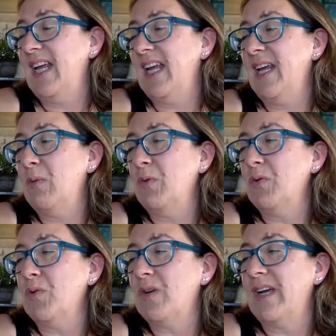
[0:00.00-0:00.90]
it
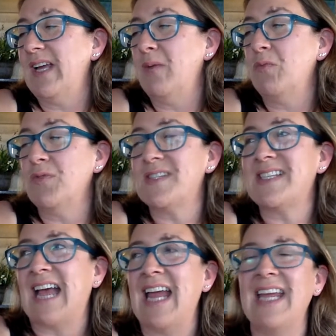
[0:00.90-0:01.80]
will
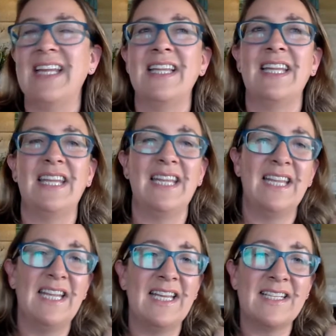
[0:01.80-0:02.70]
stay in
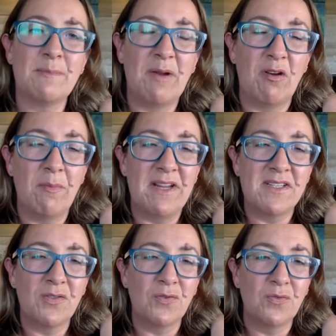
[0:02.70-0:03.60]
the
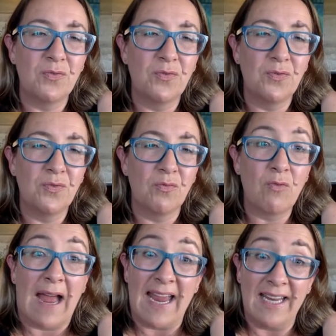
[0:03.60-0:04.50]
experimental
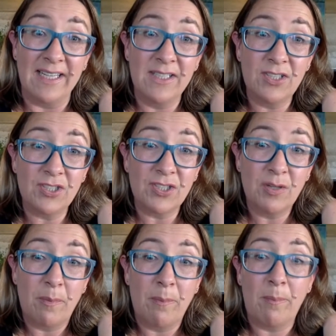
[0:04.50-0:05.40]
range,
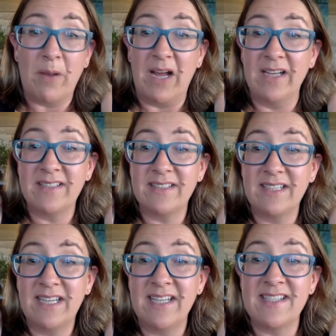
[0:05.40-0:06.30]
but
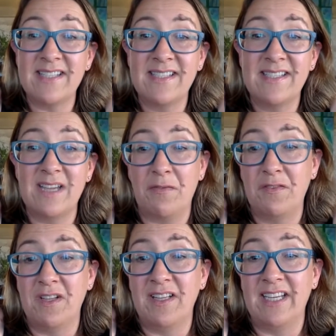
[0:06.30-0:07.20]
it's
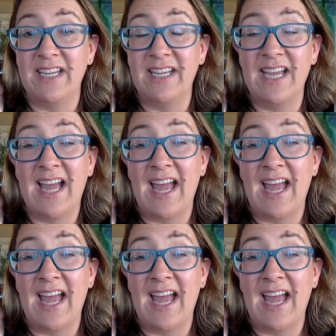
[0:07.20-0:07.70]
definitely